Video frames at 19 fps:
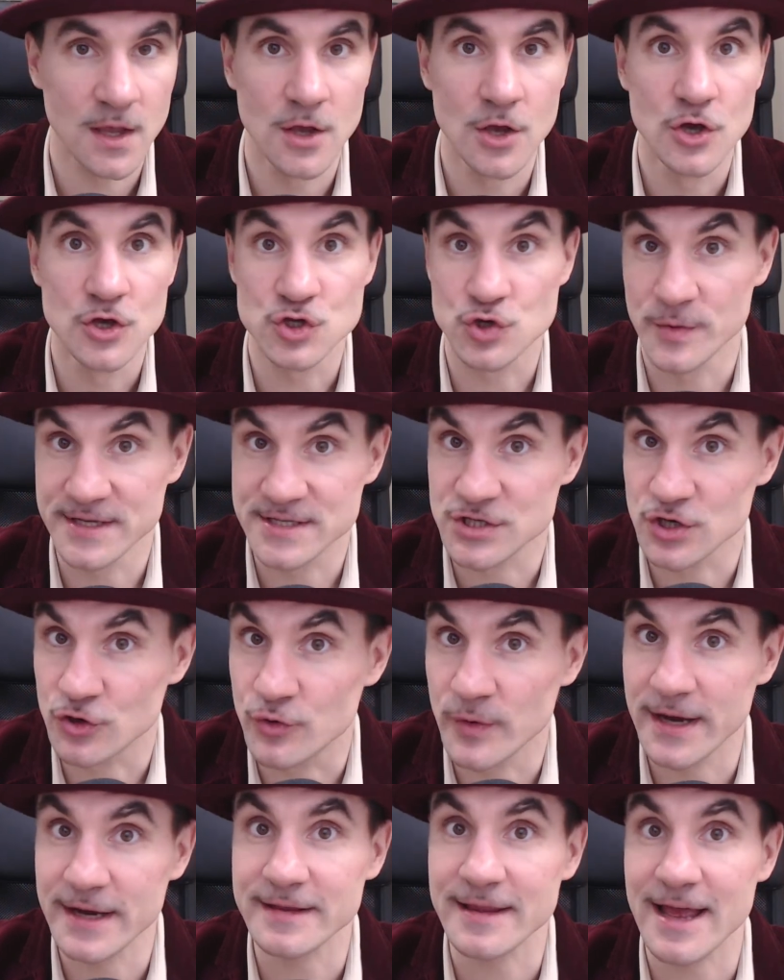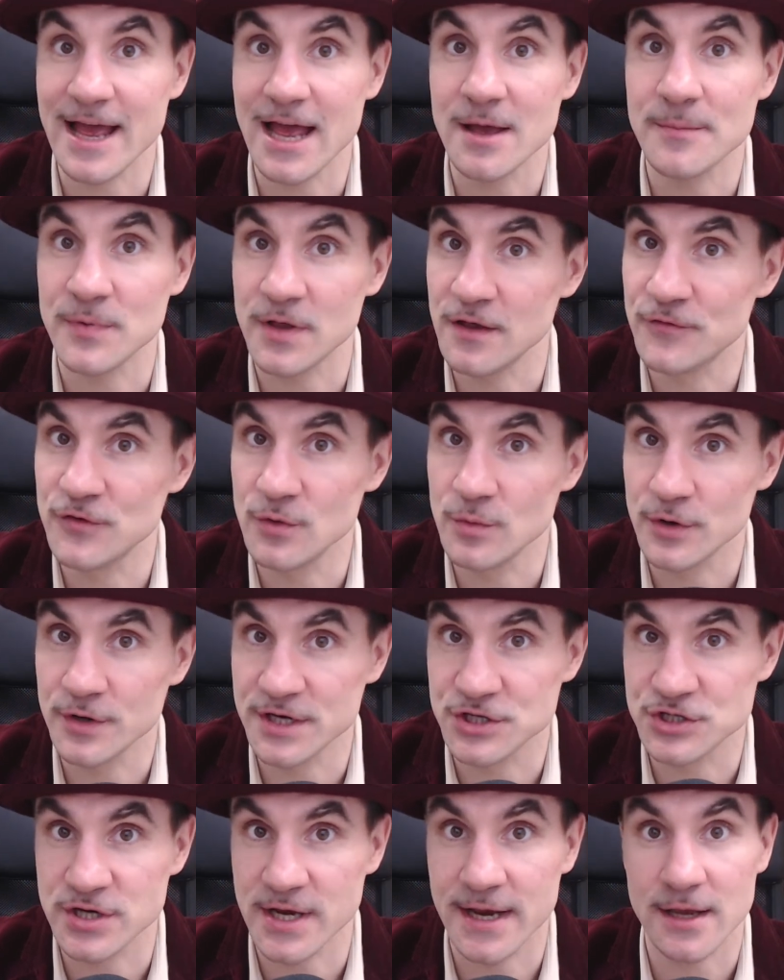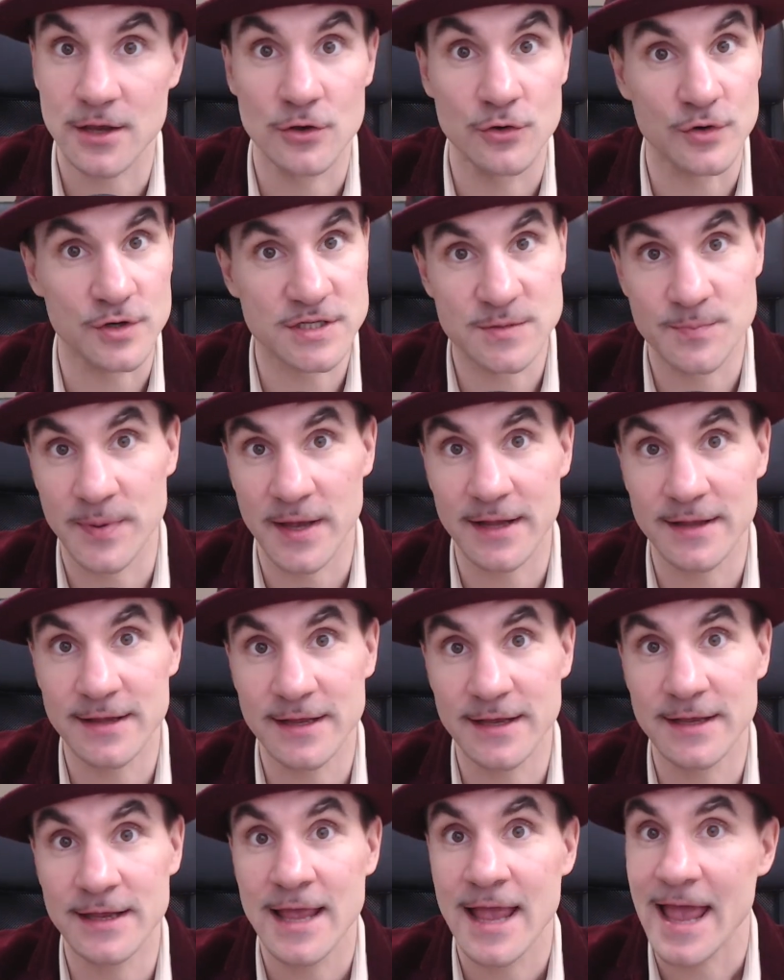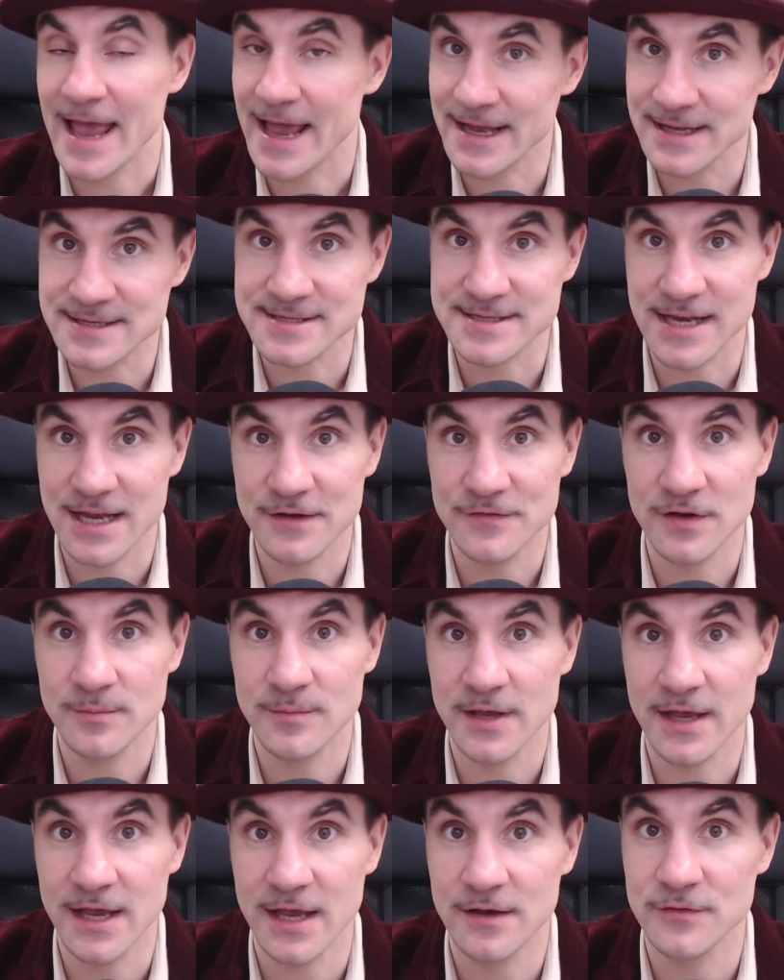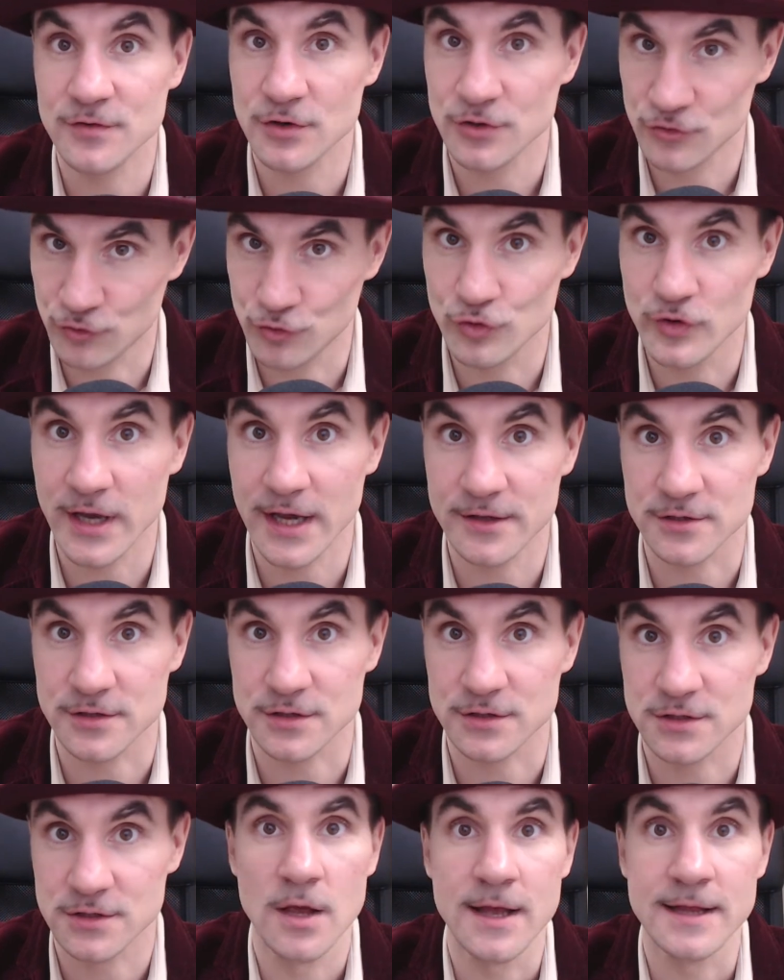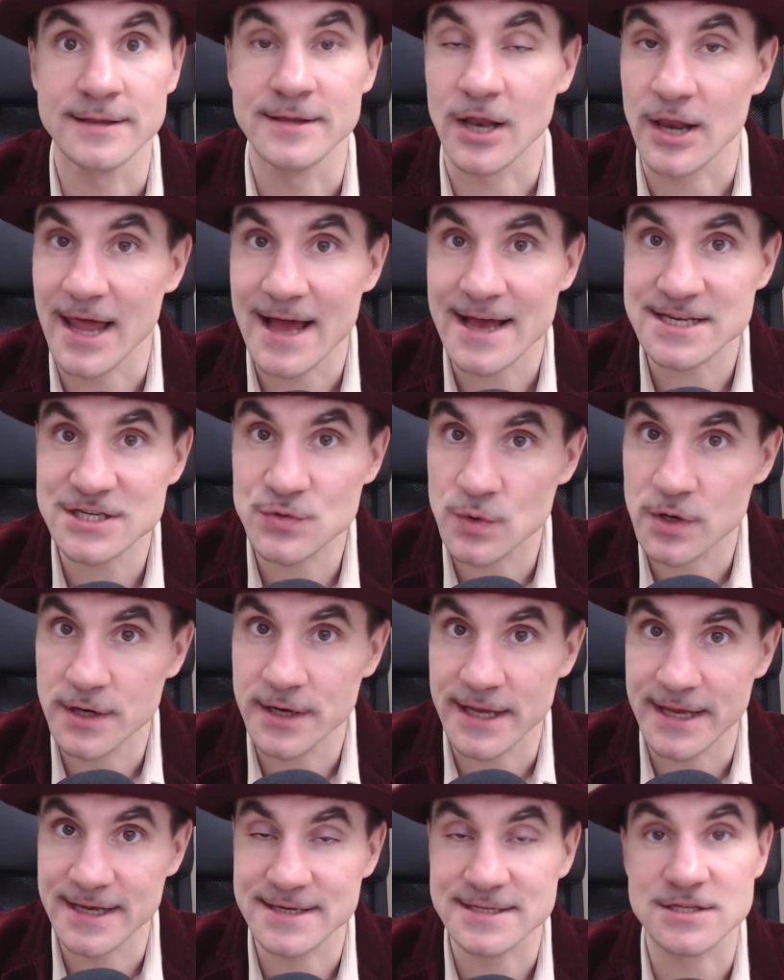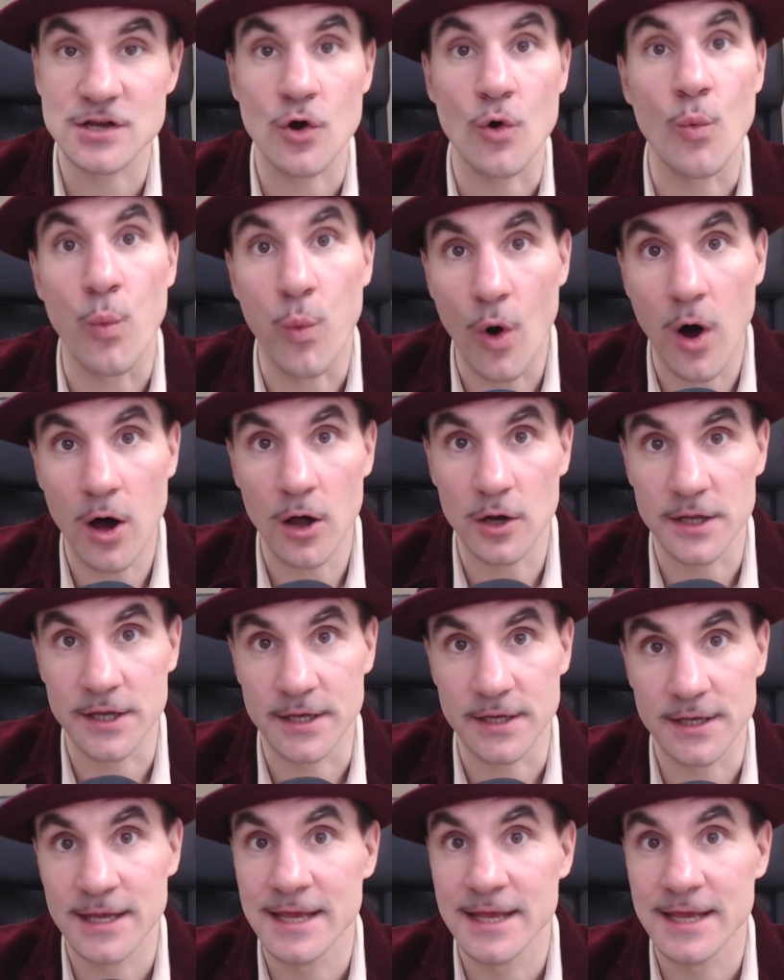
So it's a great app if you want to check your spending and saving behavior together. The last one is Wally.